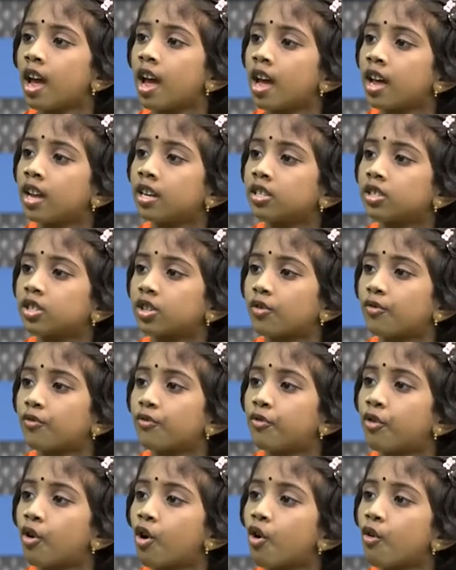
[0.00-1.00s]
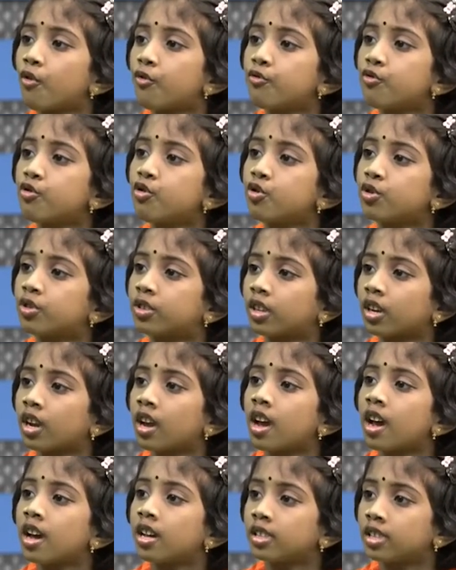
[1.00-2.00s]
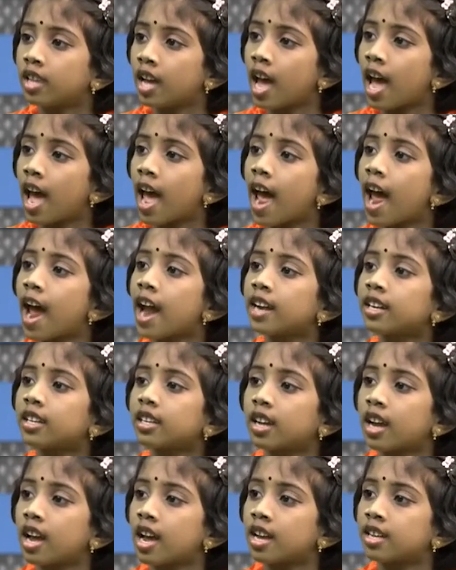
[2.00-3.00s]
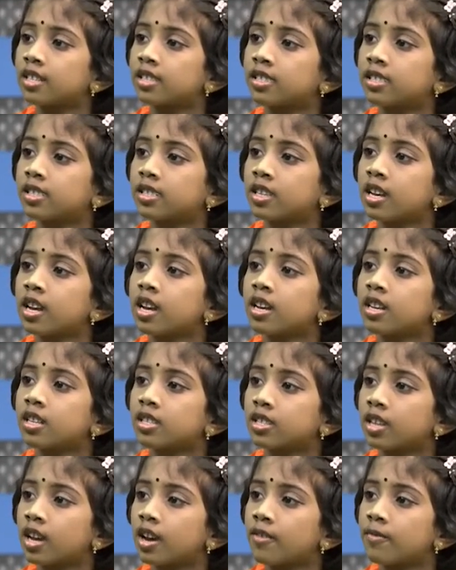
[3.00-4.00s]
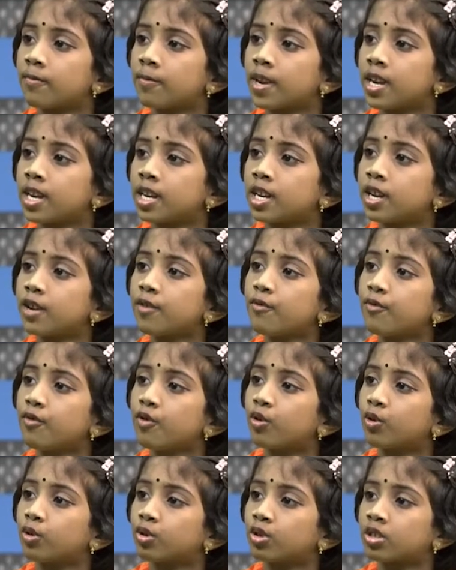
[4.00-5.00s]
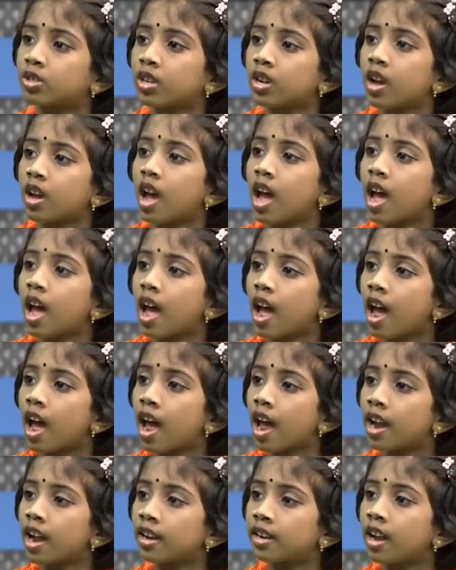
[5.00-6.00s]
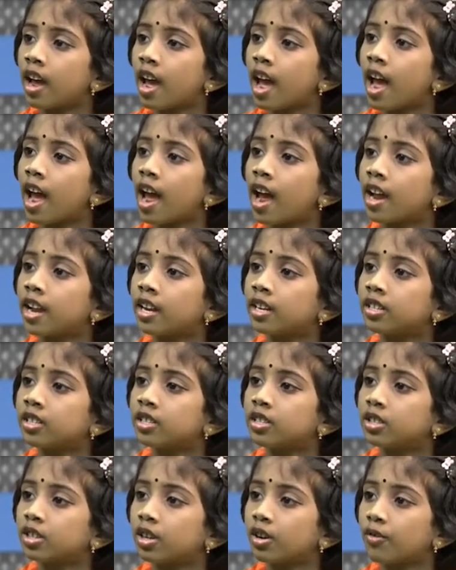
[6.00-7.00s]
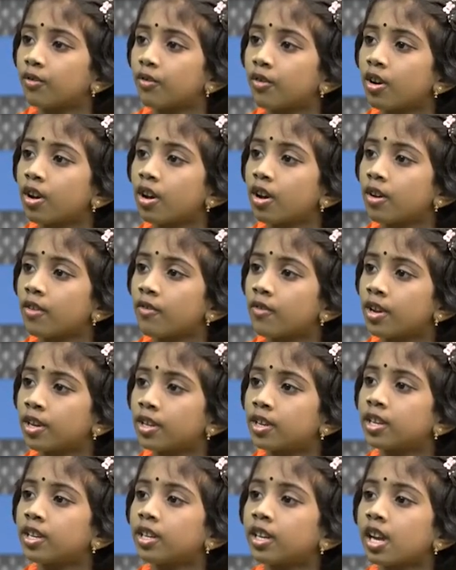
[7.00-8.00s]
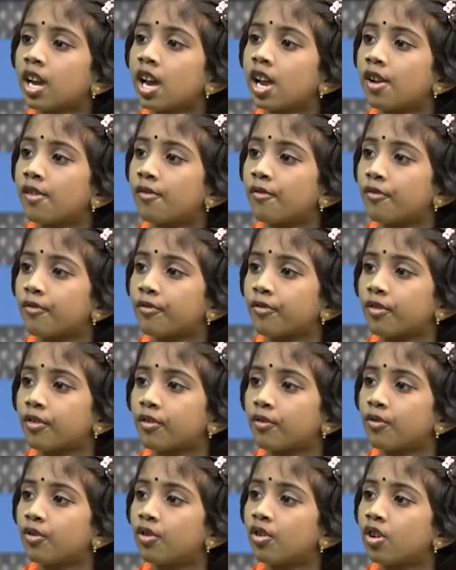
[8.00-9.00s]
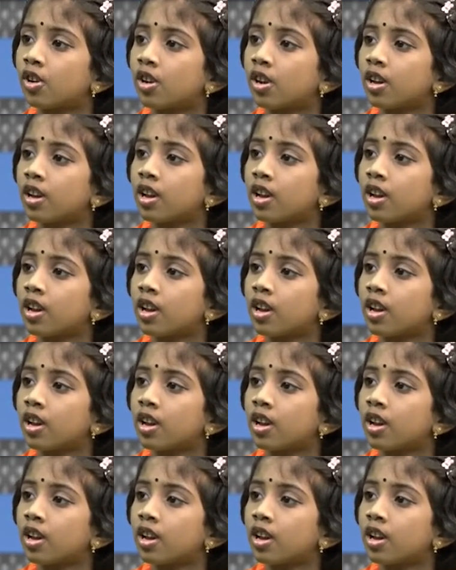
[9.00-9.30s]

ant for food. The ant has so many foods. An ant very helpful.